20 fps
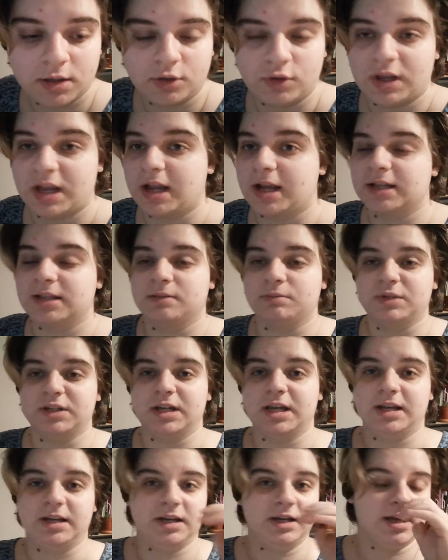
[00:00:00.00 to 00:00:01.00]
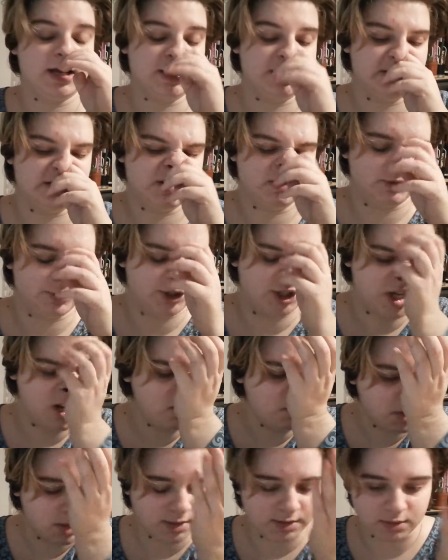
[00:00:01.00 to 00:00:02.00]
You can get them in any kind of different
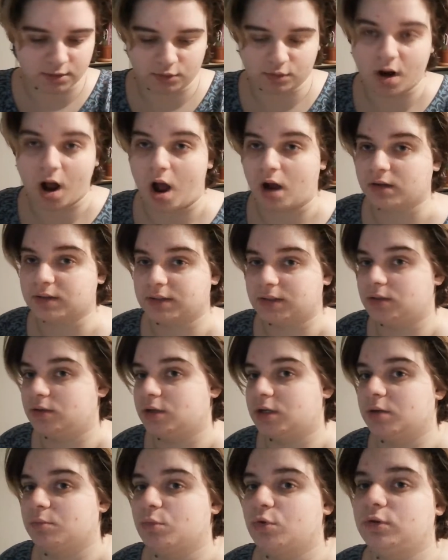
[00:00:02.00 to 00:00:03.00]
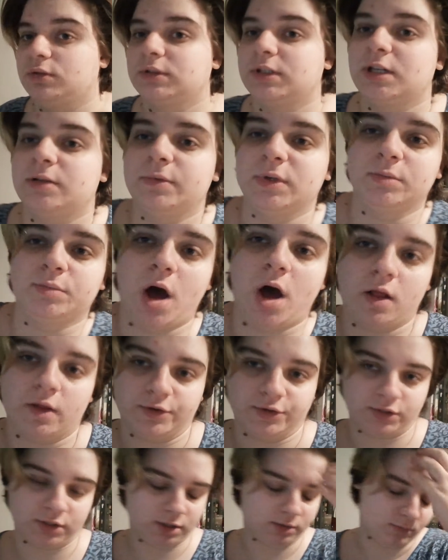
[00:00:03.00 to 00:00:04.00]
shape because they're rocks, so you can mold them and
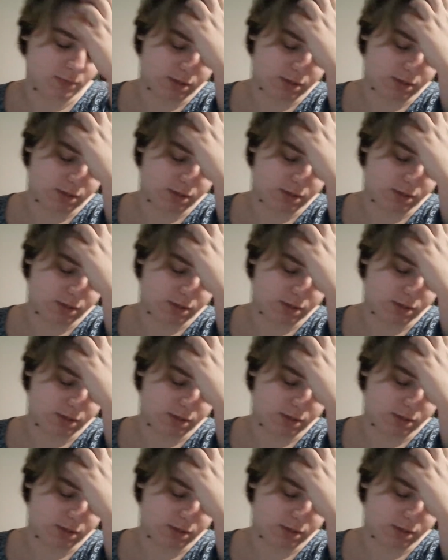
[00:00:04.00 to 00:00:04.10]
polish them